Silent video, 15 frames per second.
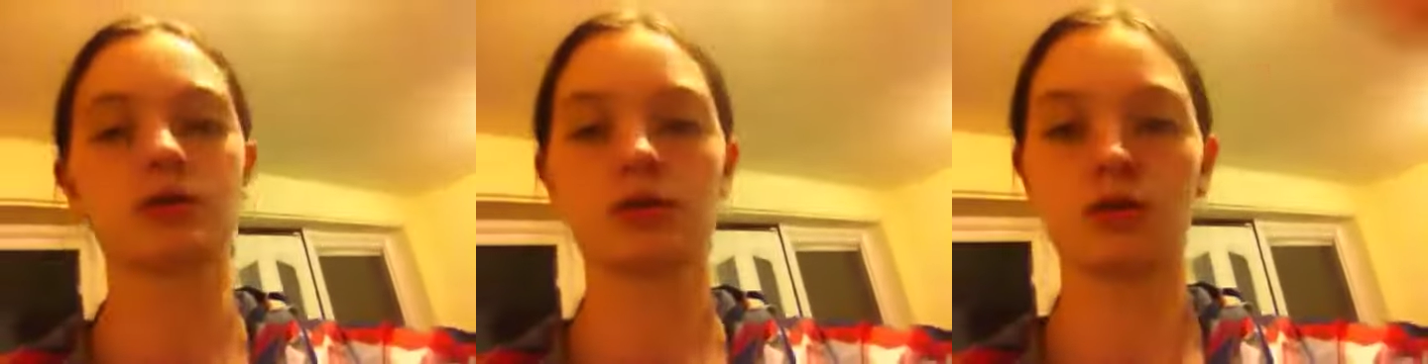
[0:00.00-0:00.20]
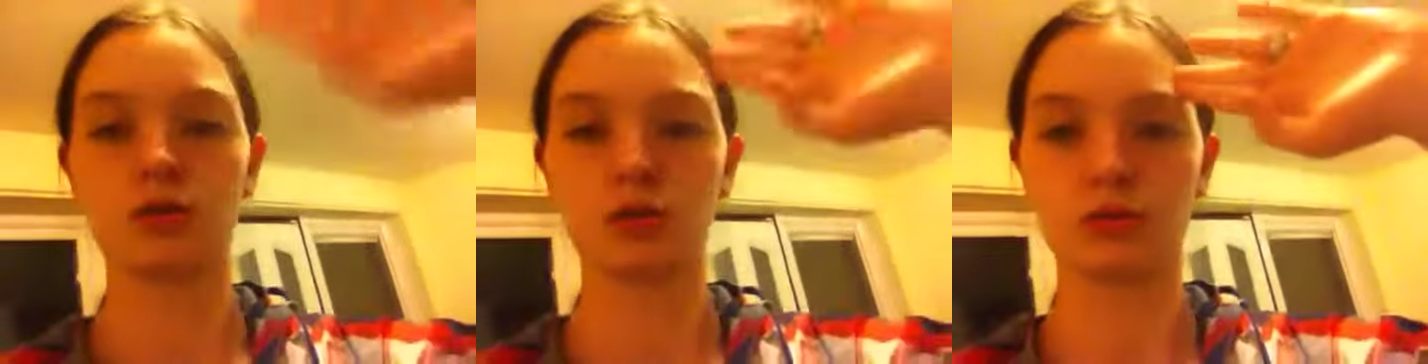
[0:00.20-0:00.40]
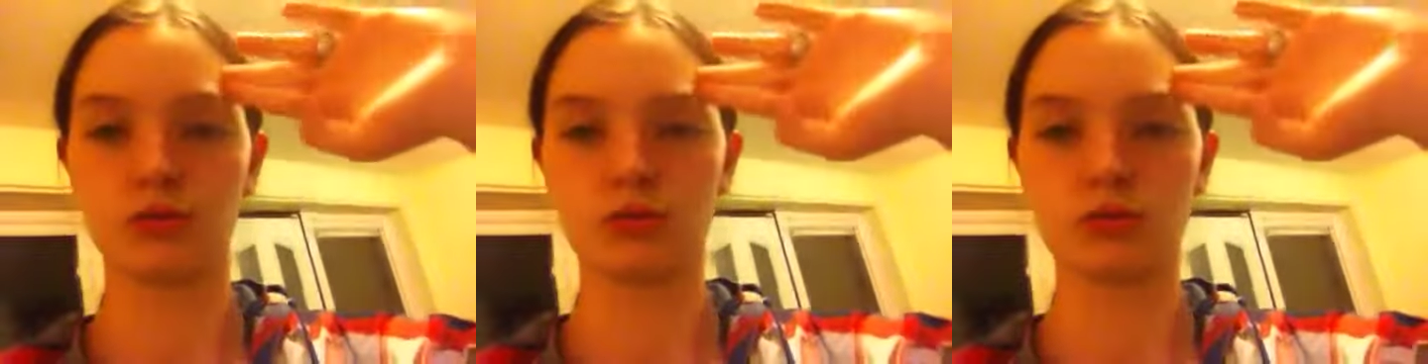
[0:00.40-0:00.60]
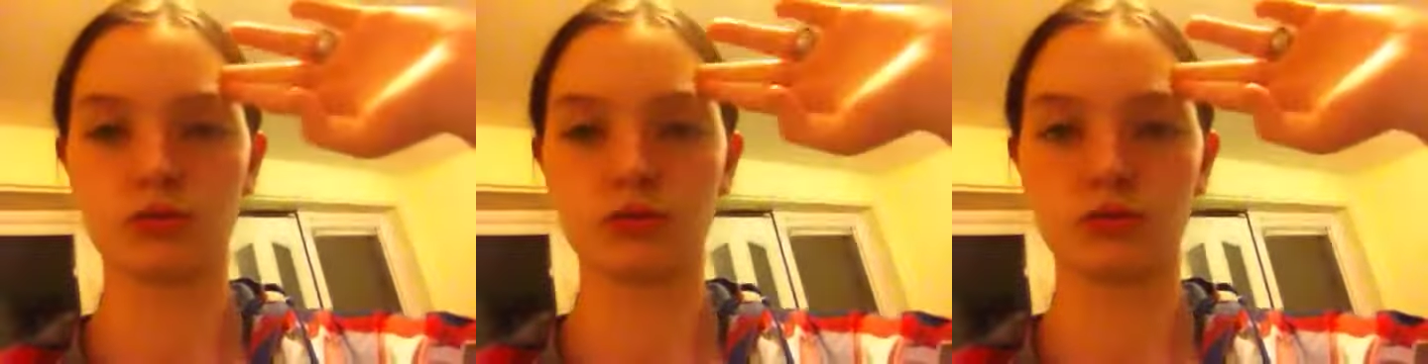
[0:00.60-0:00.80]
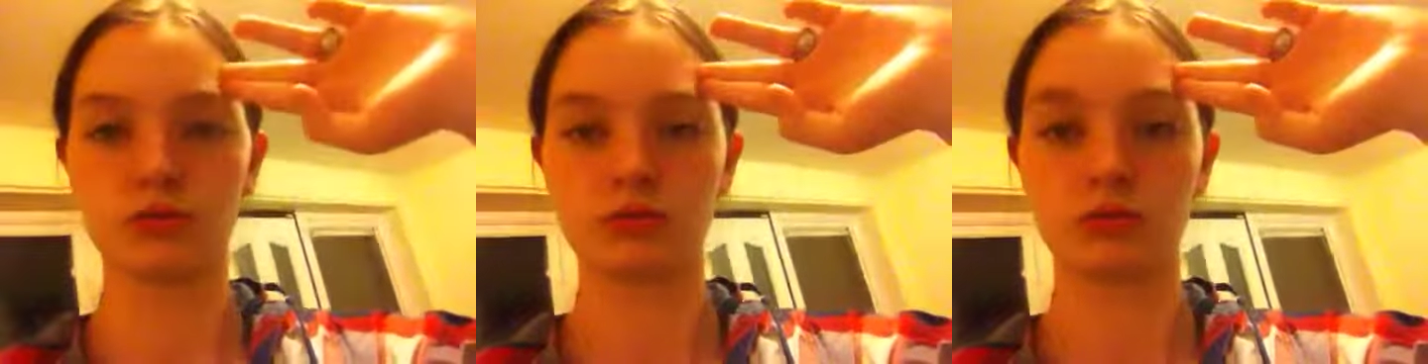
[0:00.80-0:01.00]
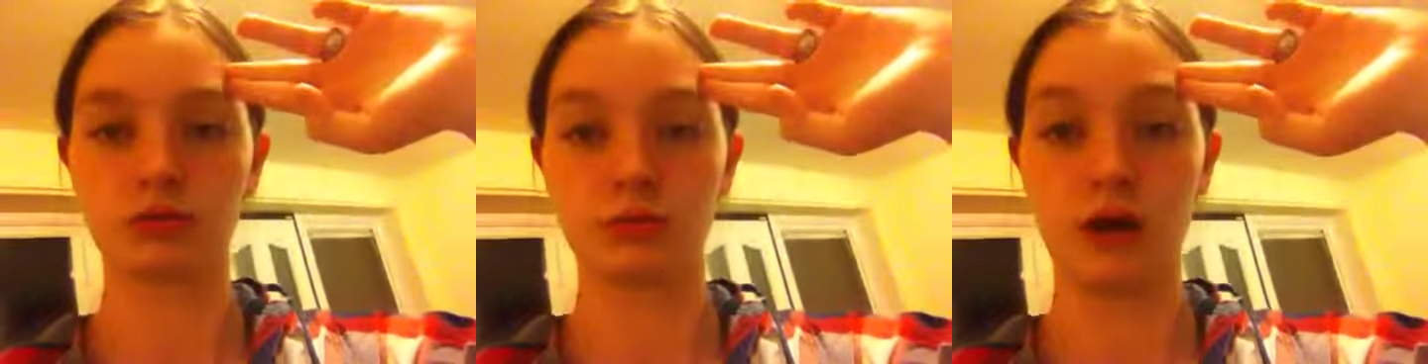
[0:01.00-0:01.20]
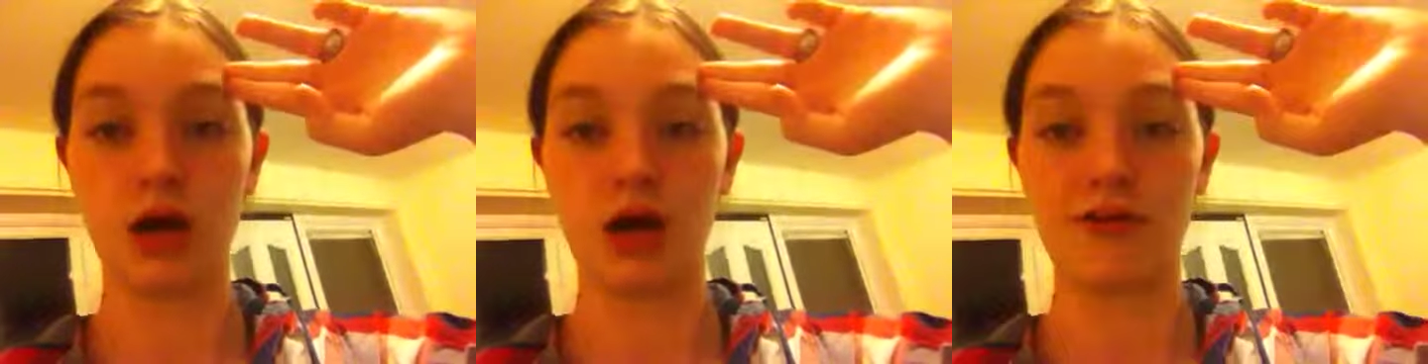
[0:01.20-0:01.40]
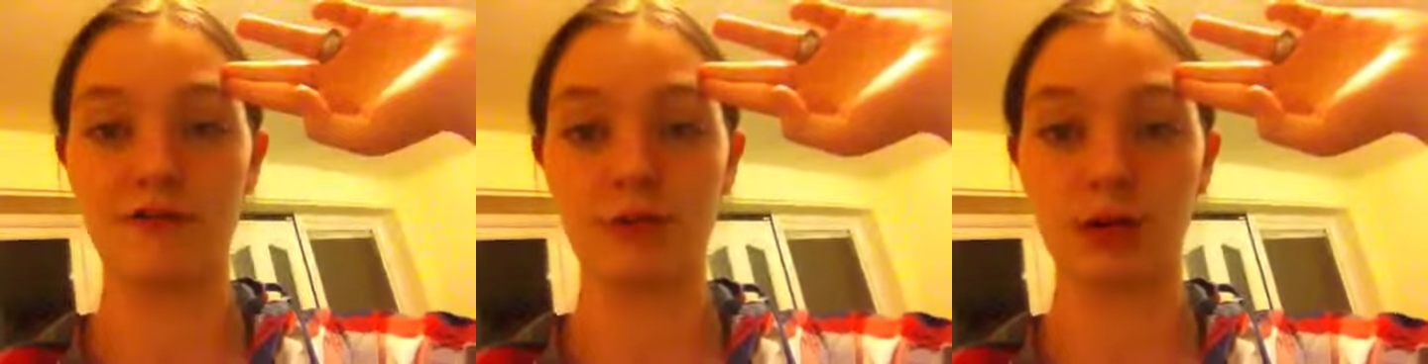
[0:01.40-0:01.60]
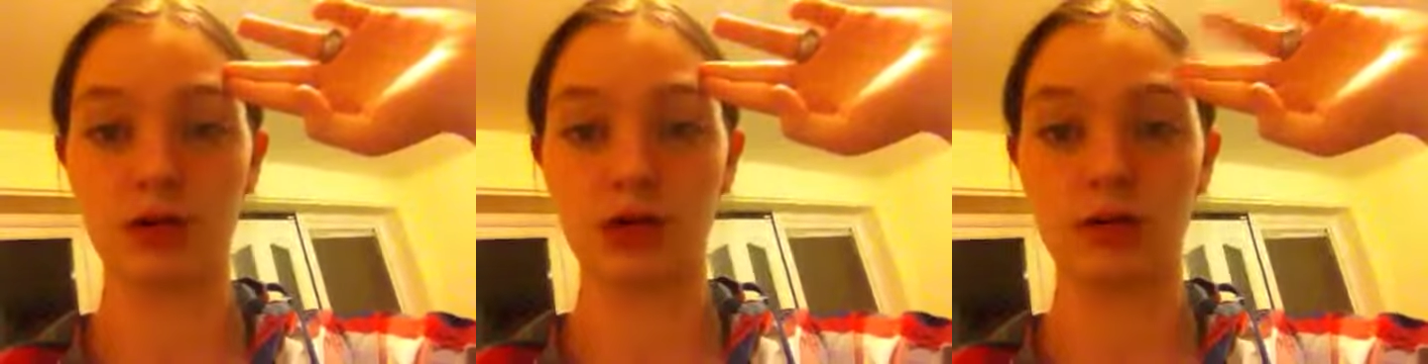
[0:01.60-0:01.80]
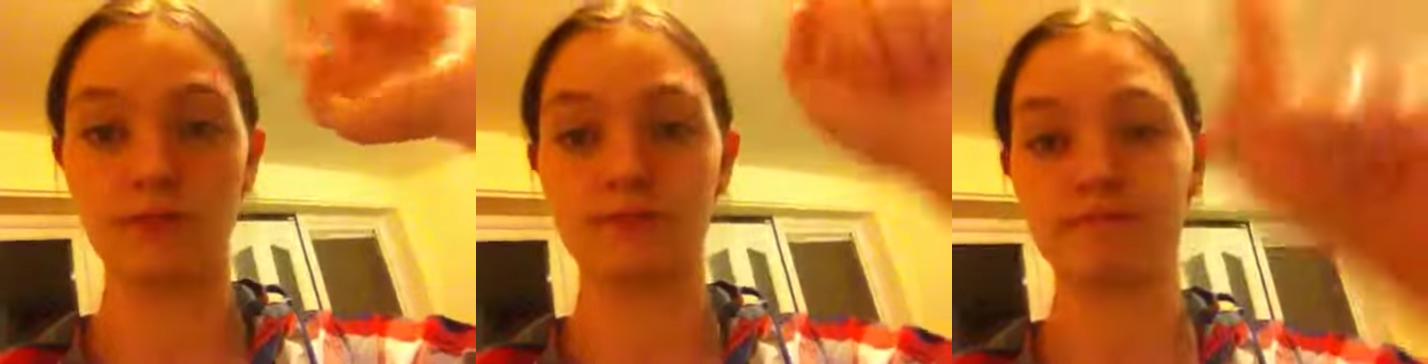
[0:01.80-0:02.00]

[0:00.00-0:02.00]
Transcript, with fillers: So, goodbye everybody